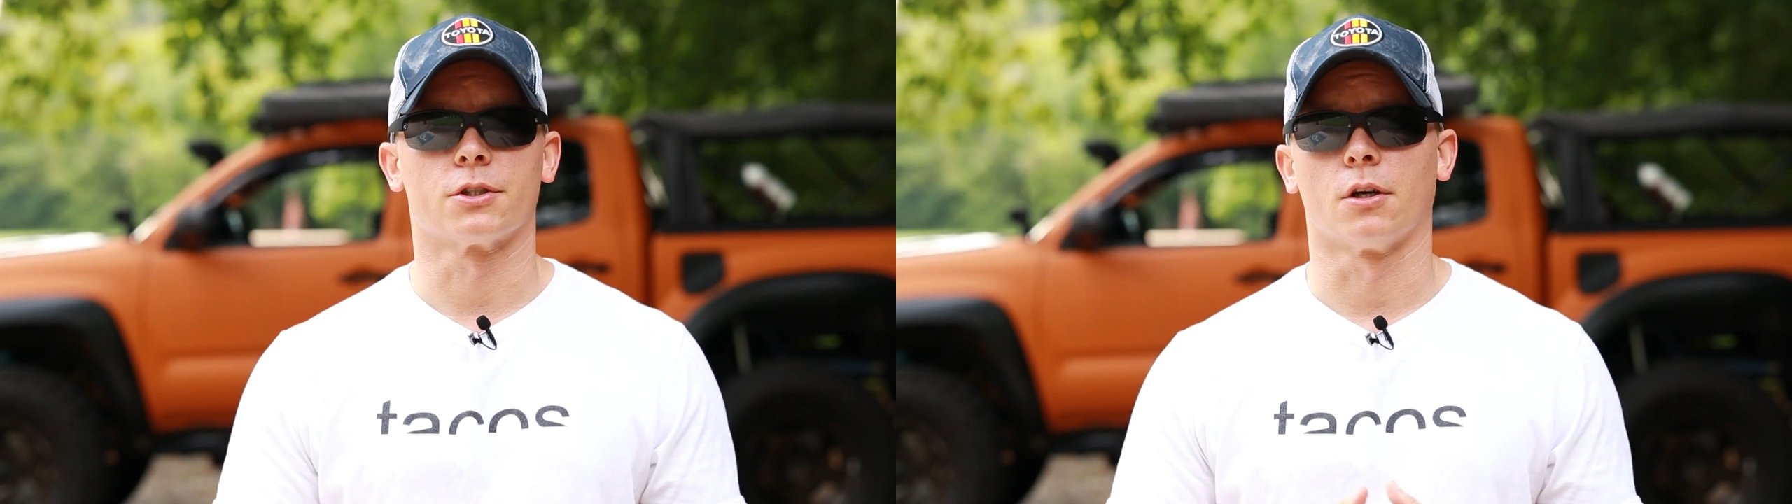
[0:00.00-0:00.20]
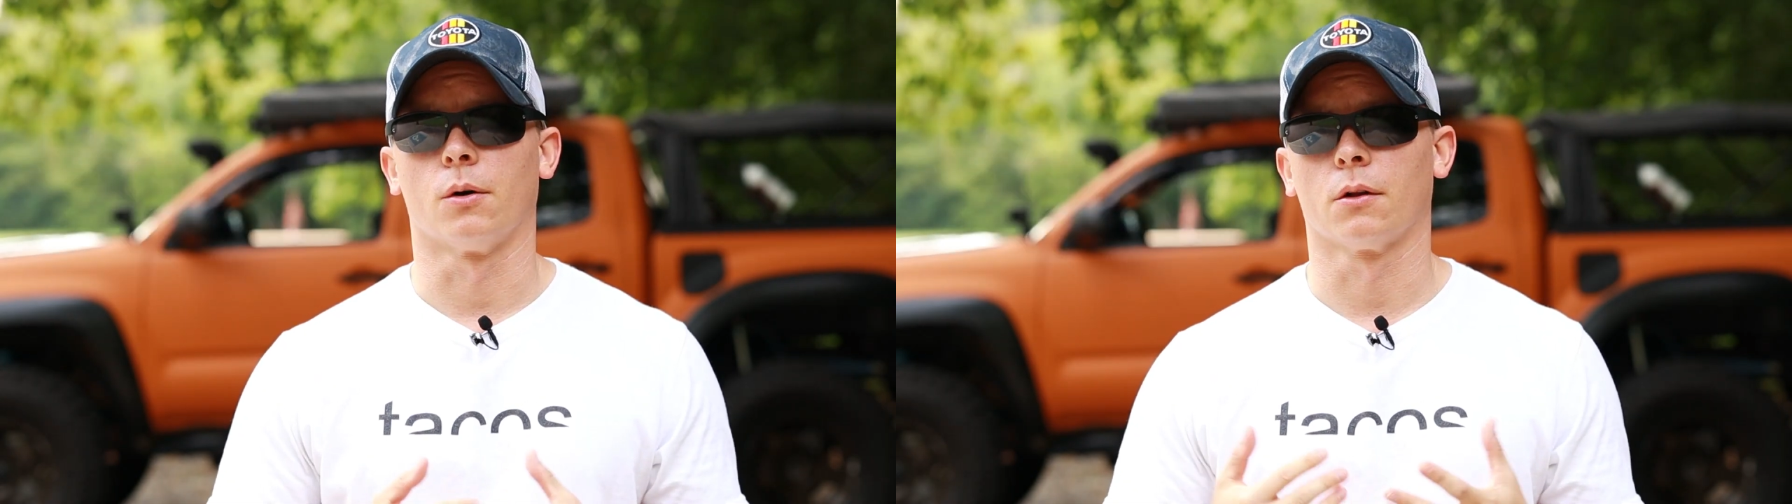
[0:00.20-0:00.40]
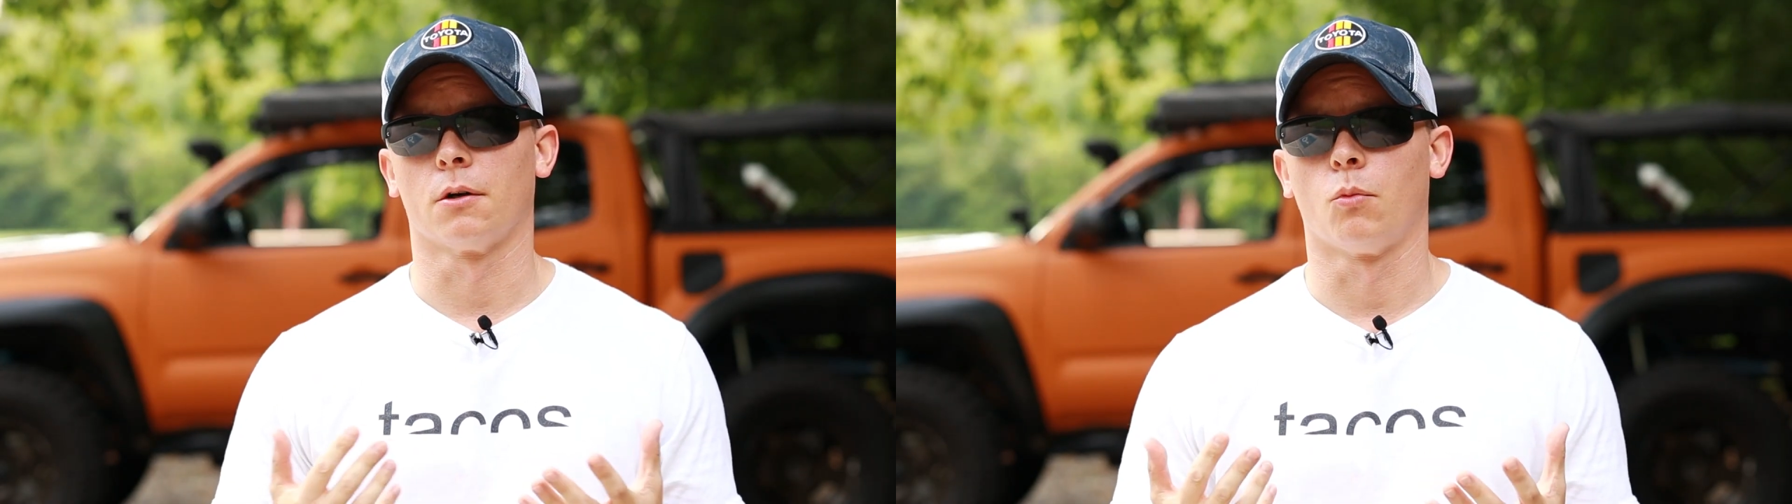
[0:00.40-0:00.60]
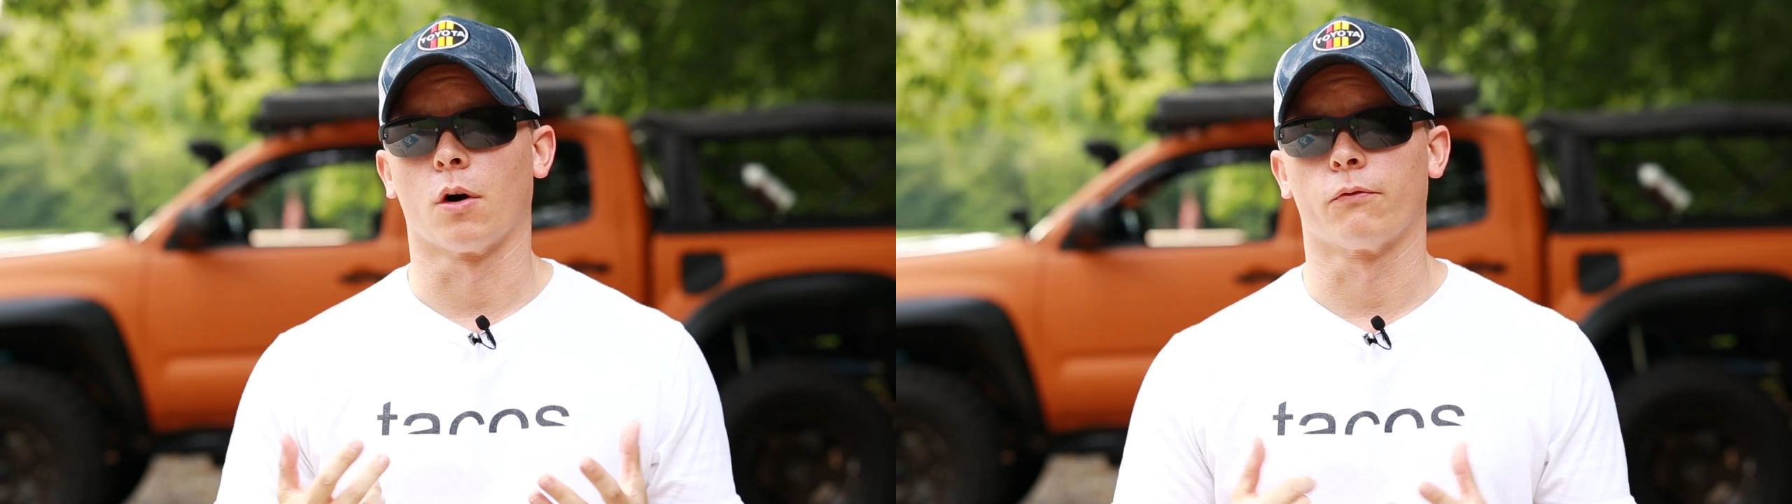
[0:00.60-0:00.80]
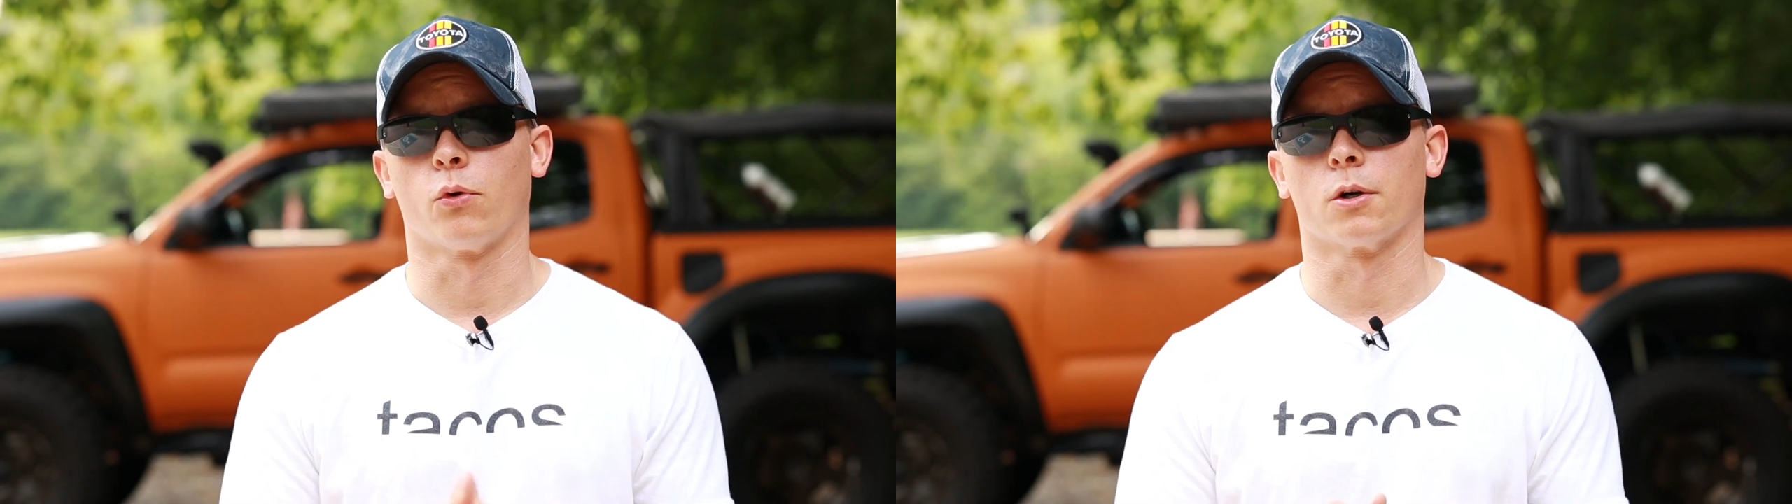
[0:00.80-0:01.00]
so a little
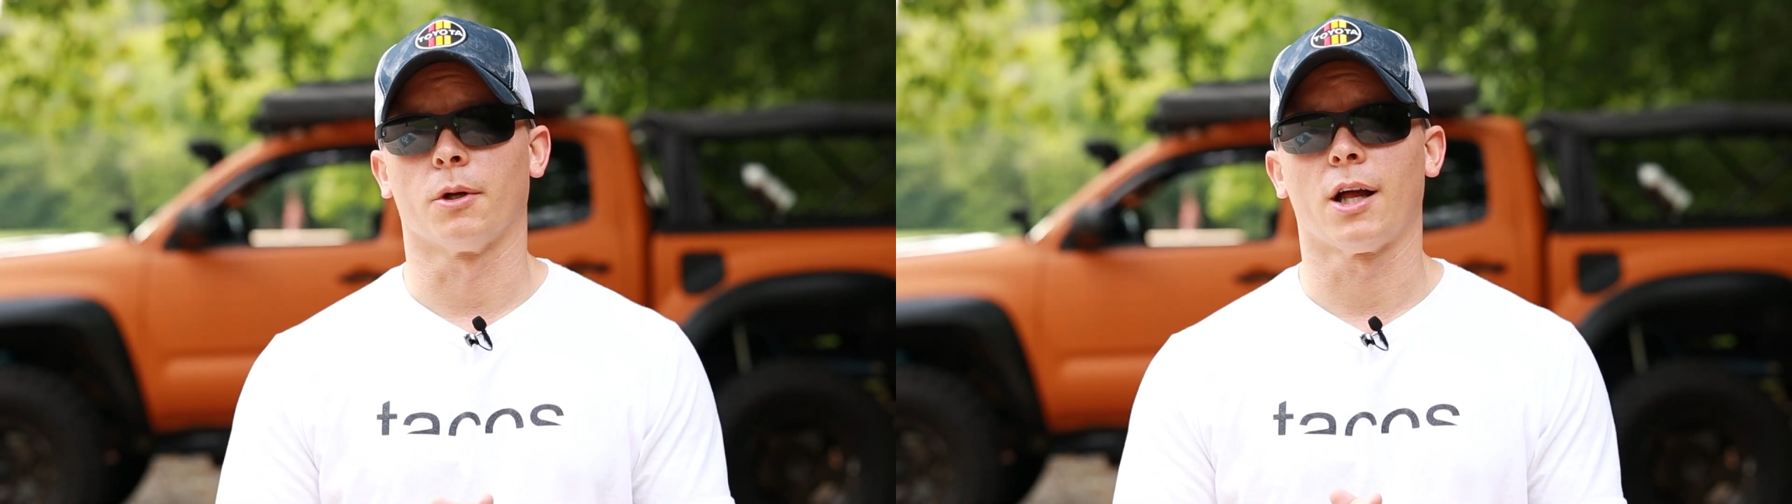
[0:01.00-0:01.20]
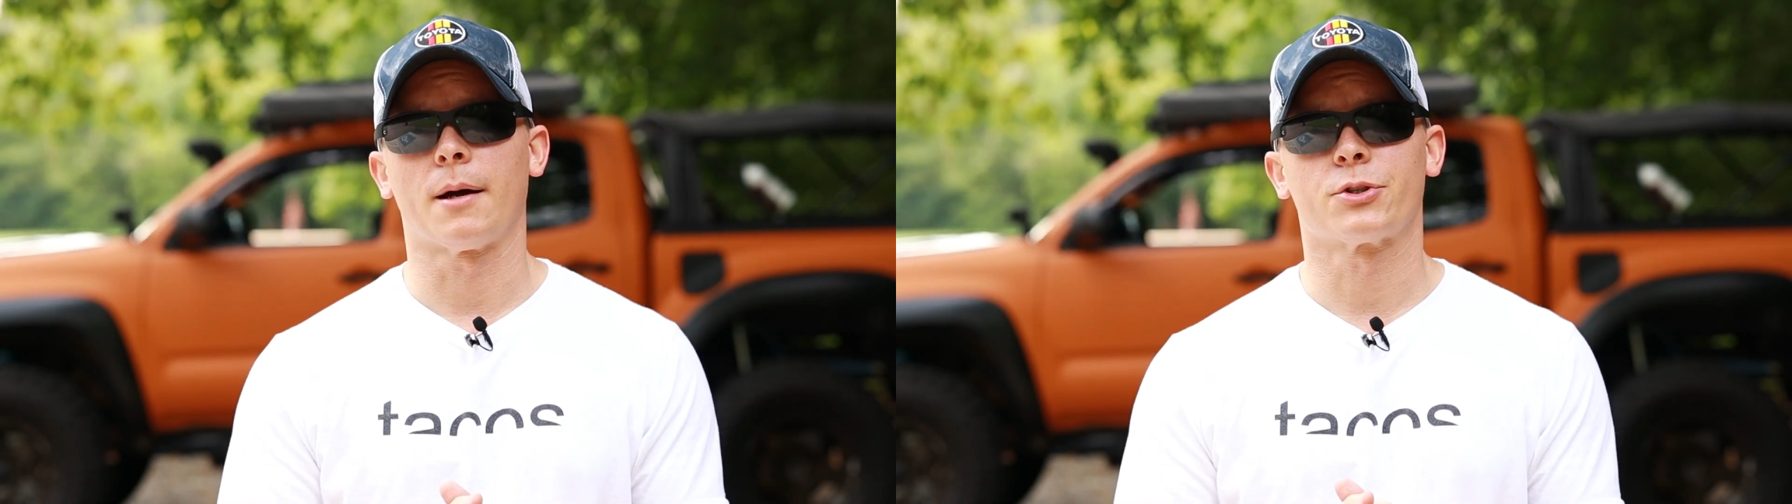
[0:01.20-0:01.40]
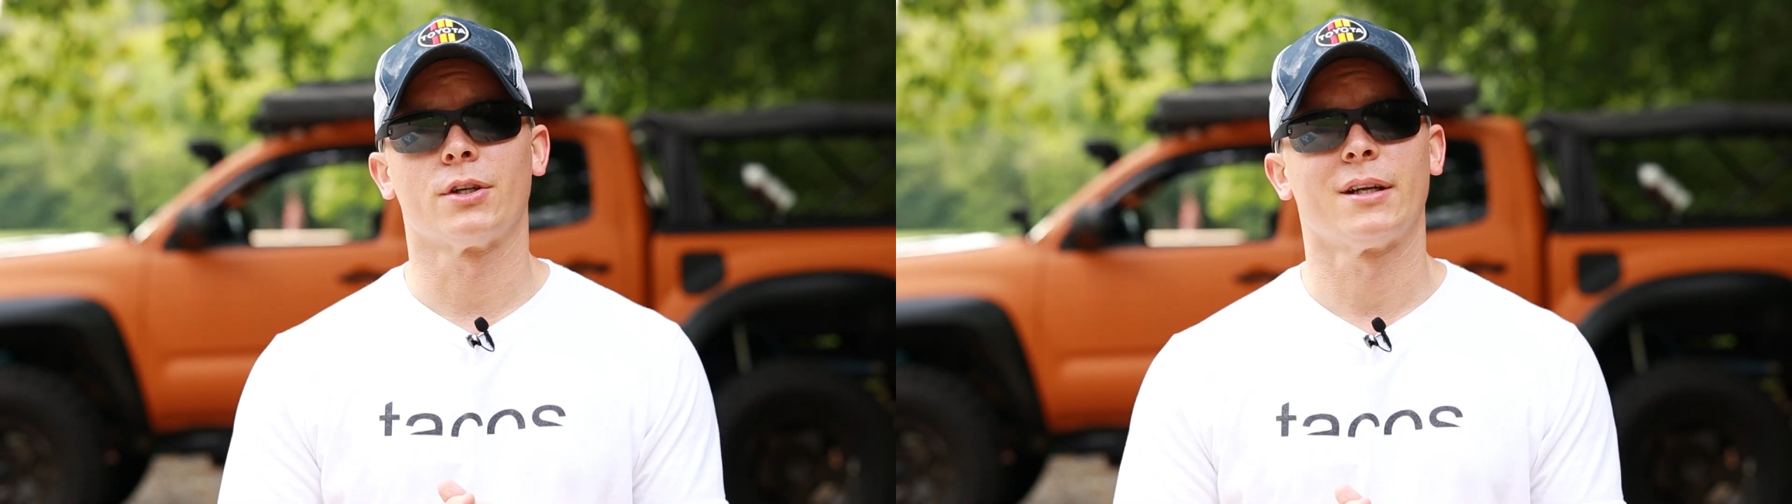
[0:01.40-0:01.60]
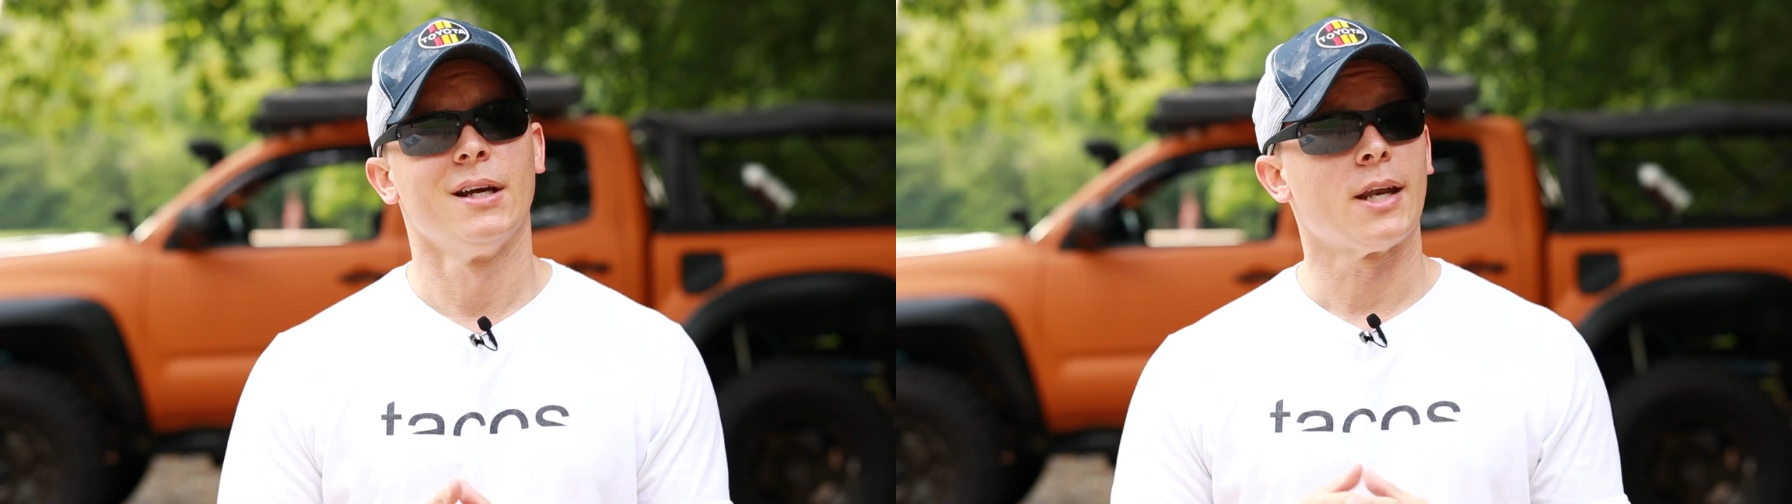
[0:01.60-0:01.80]
more affordable option.